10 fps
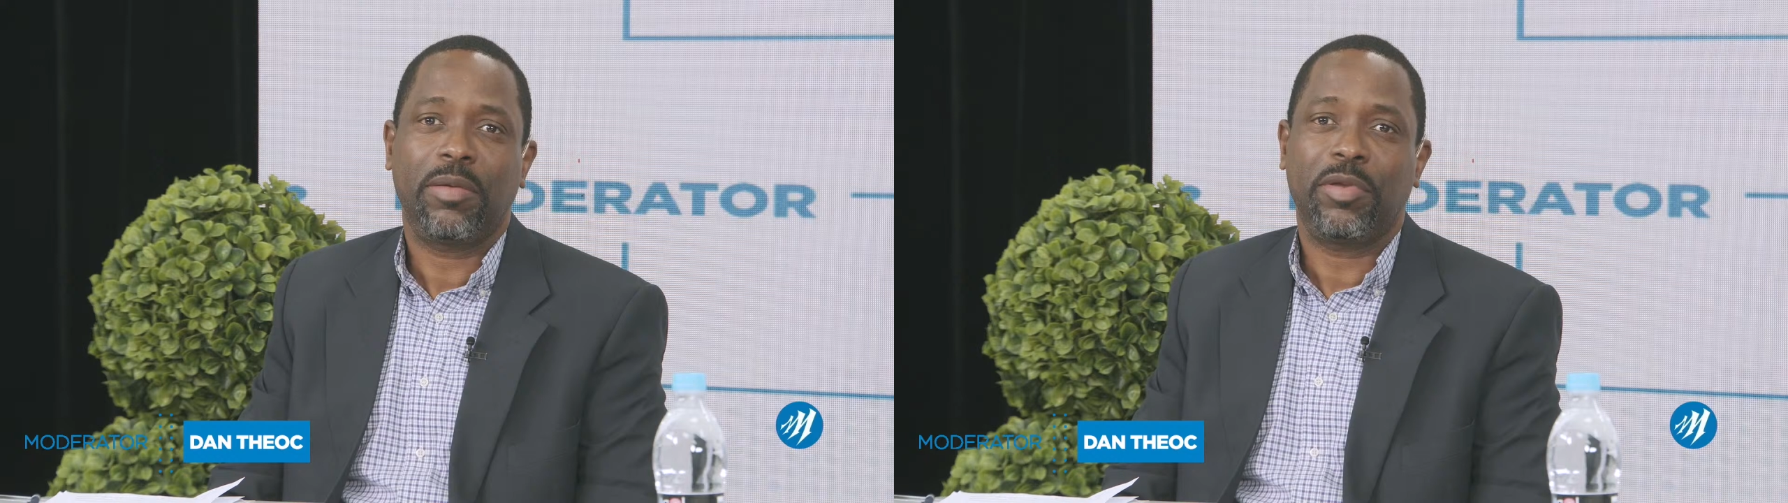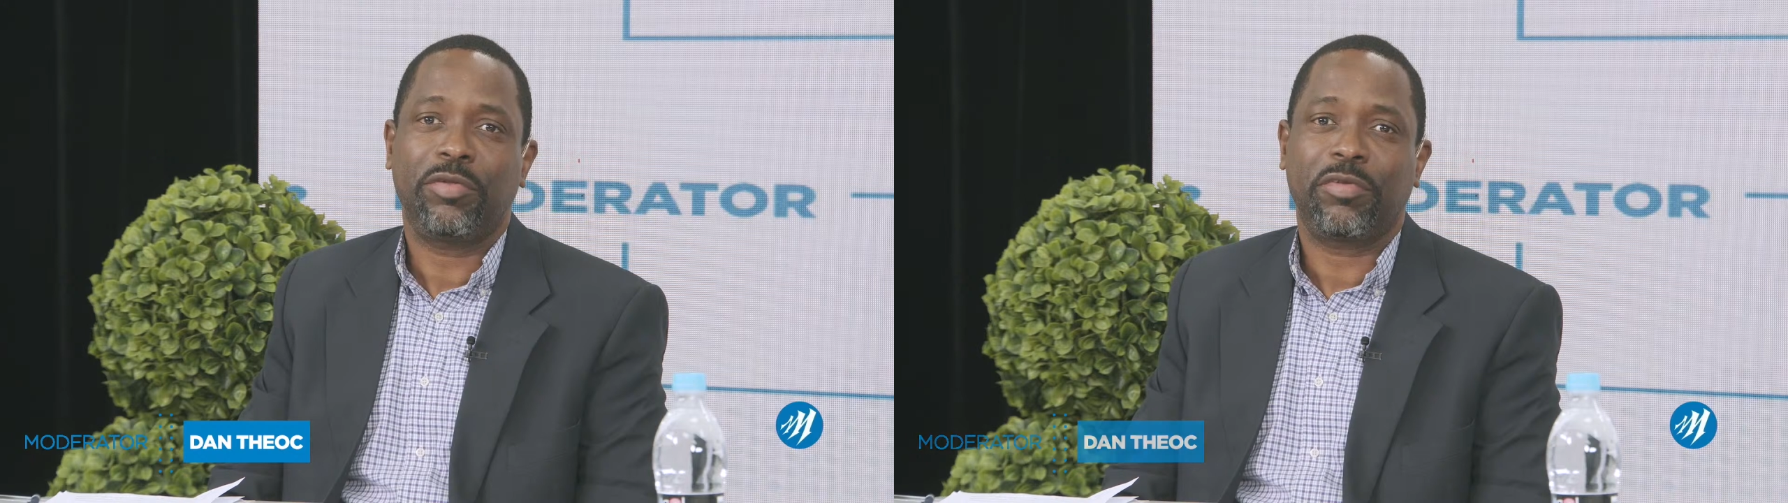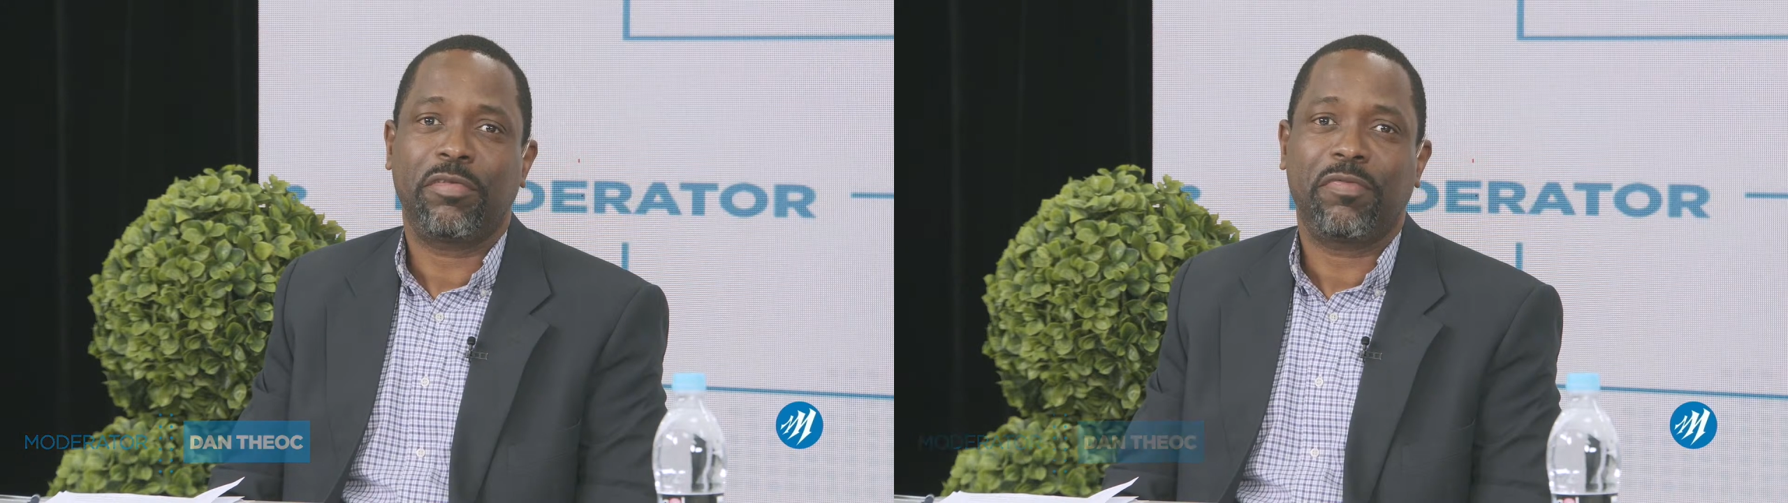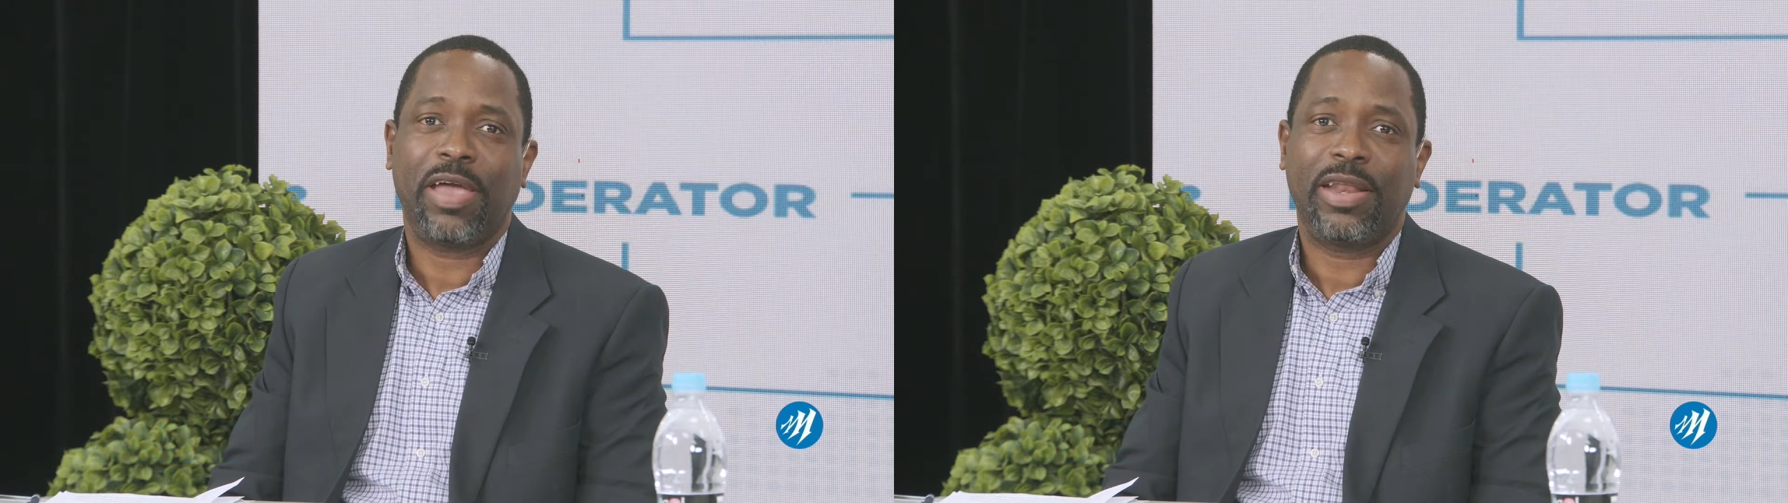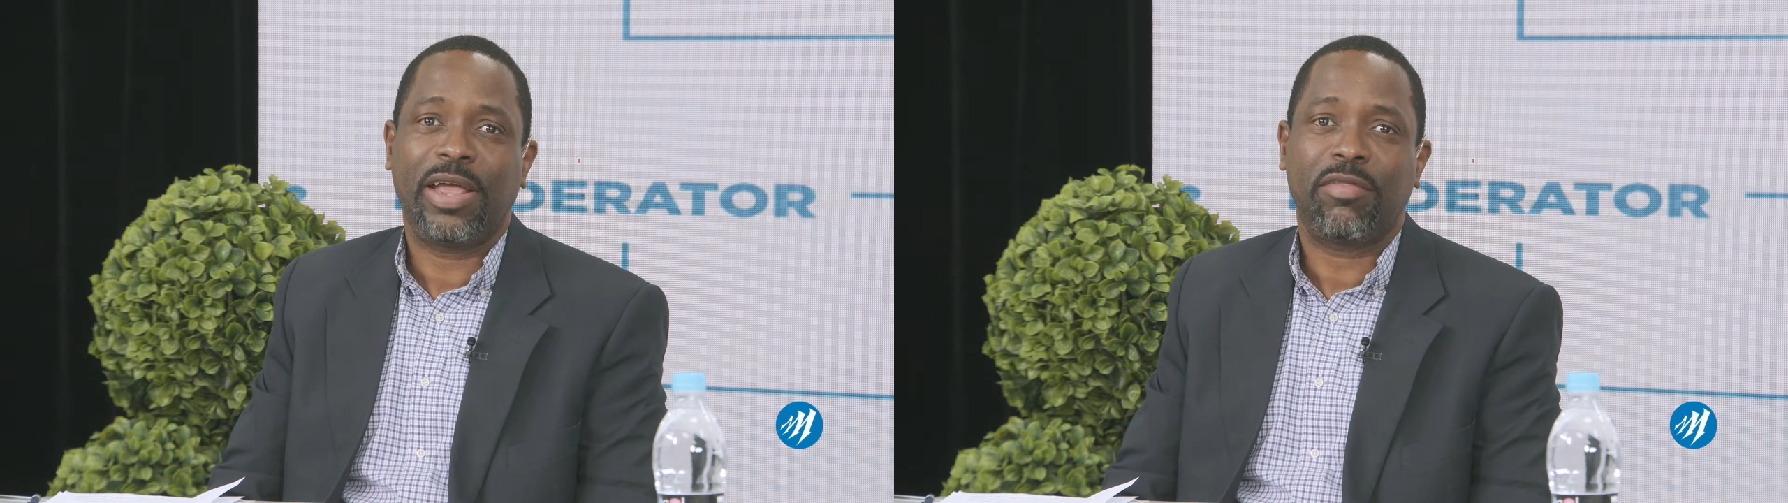Minister of
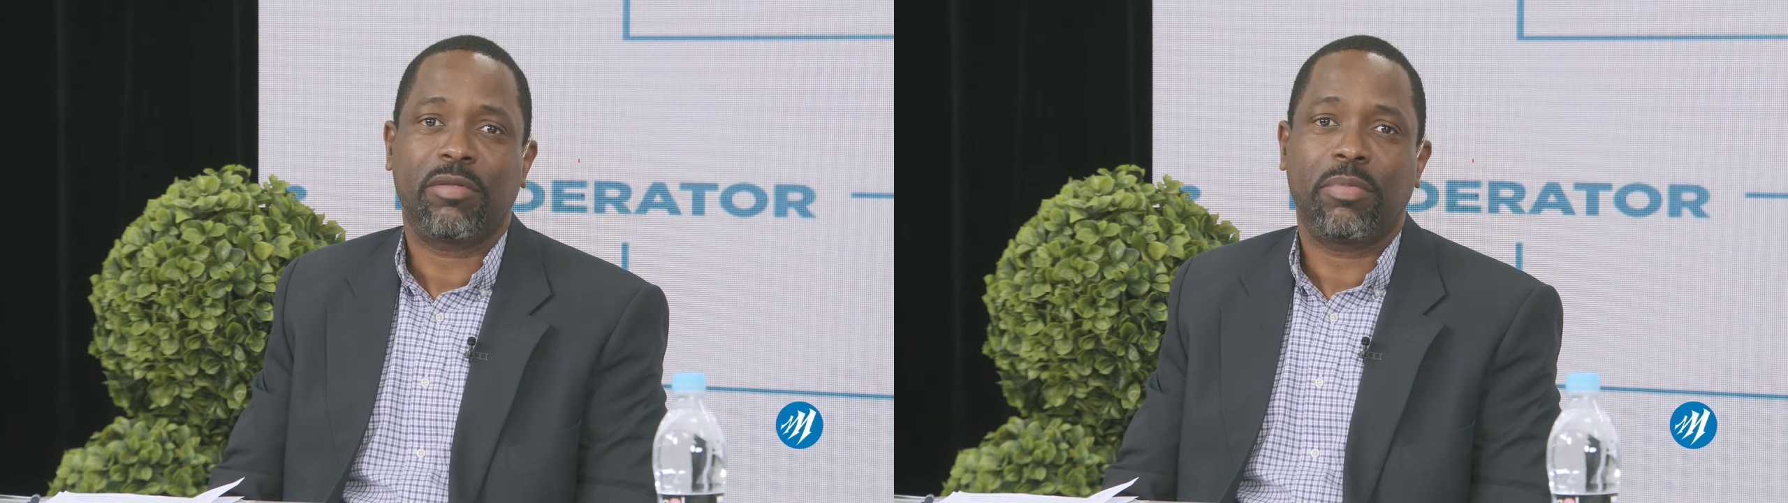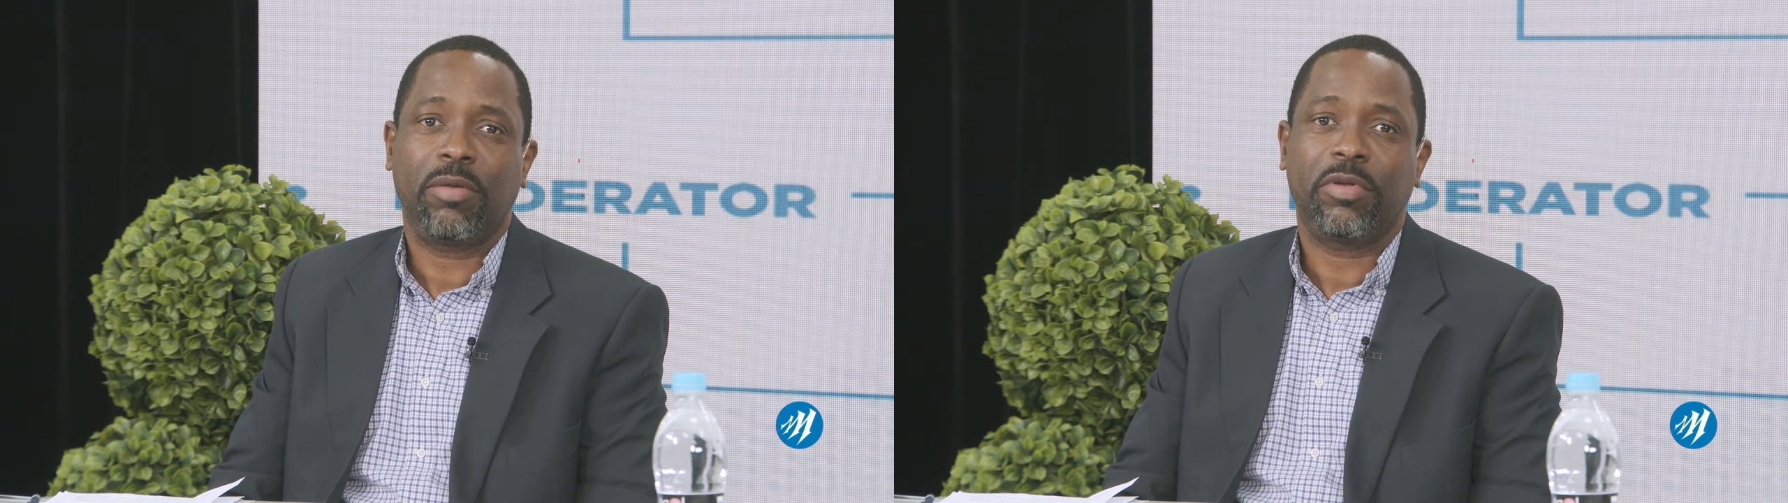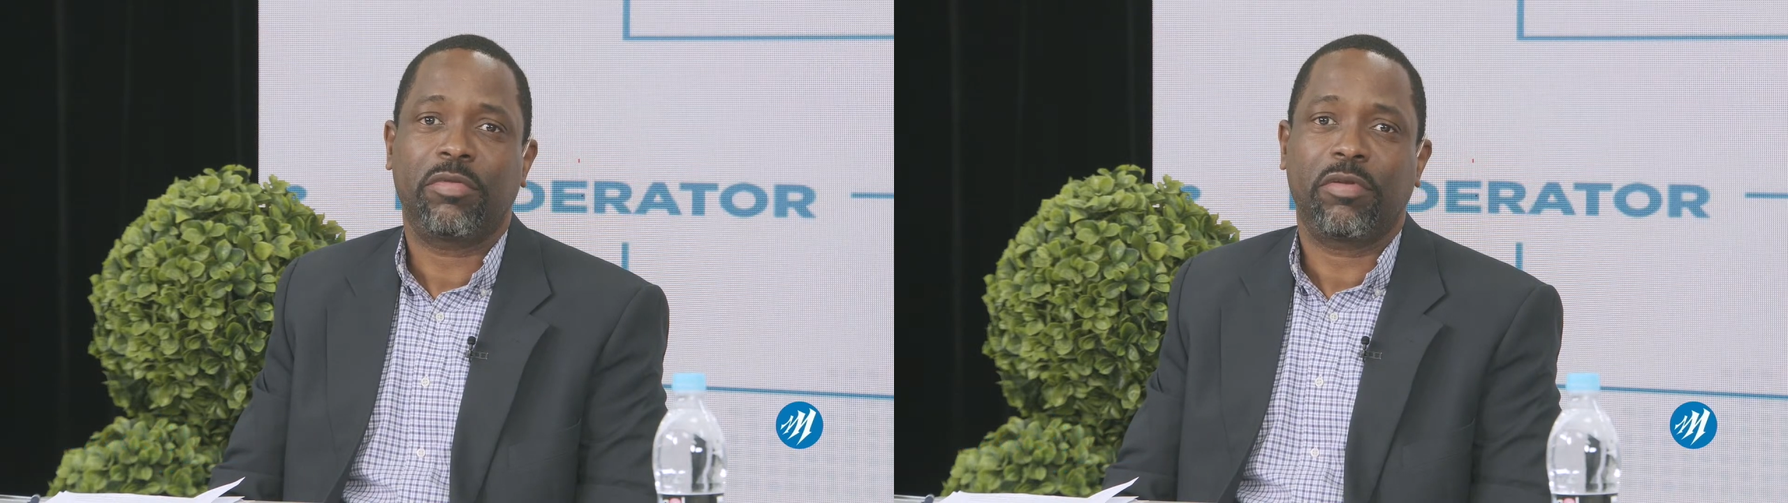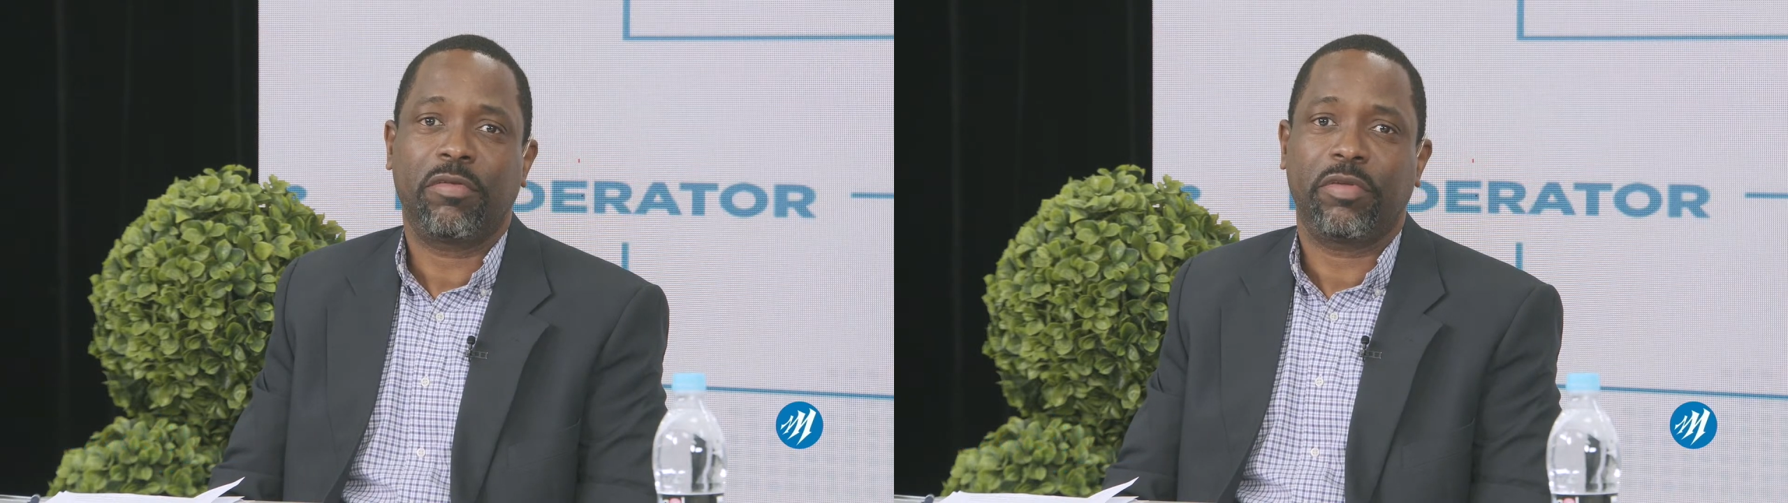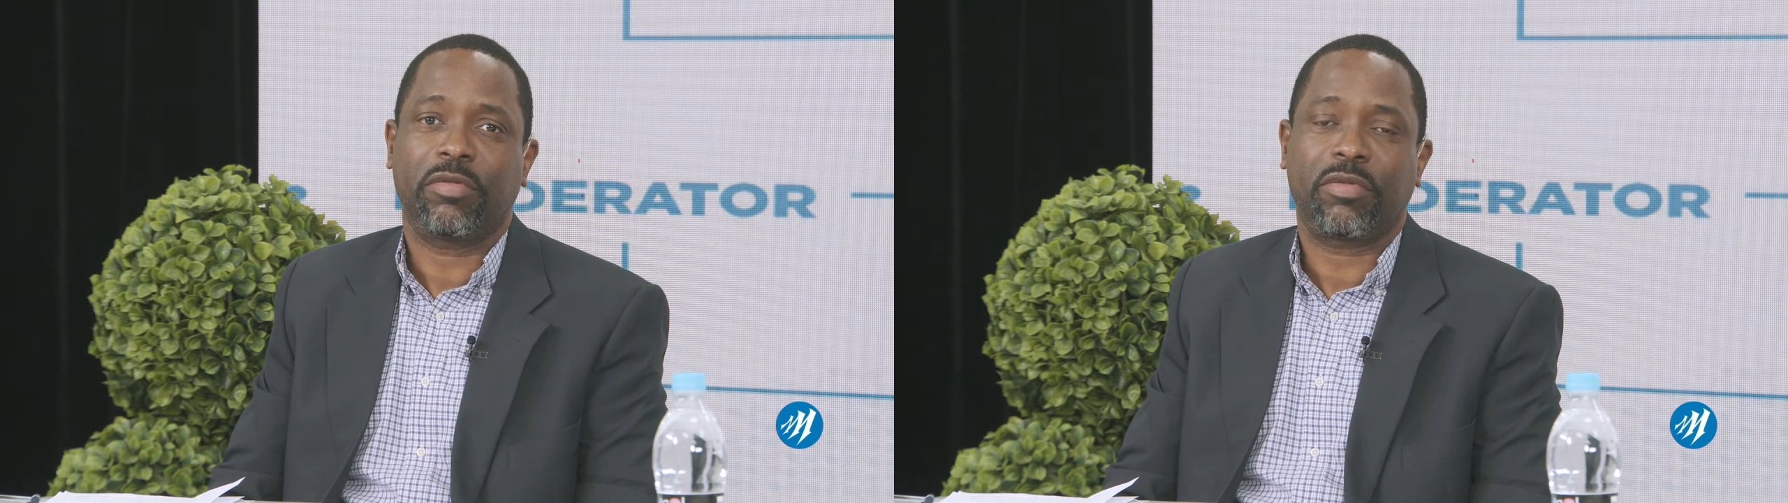Finance and Public
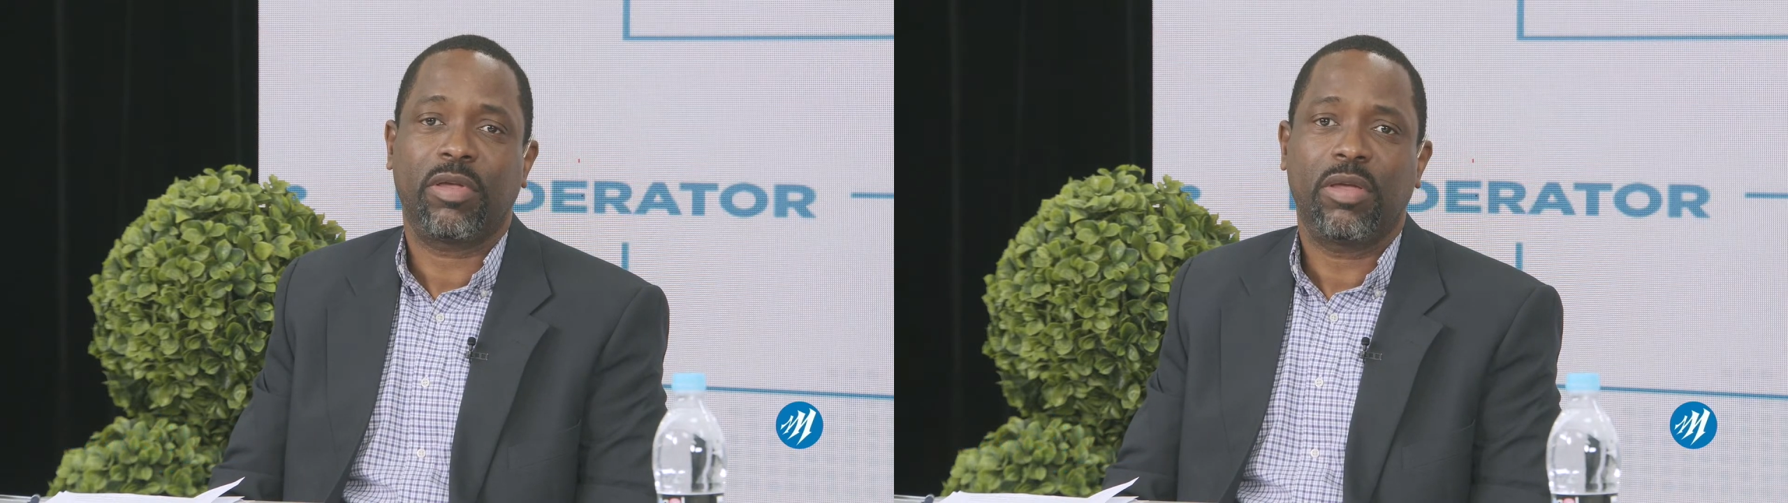Service.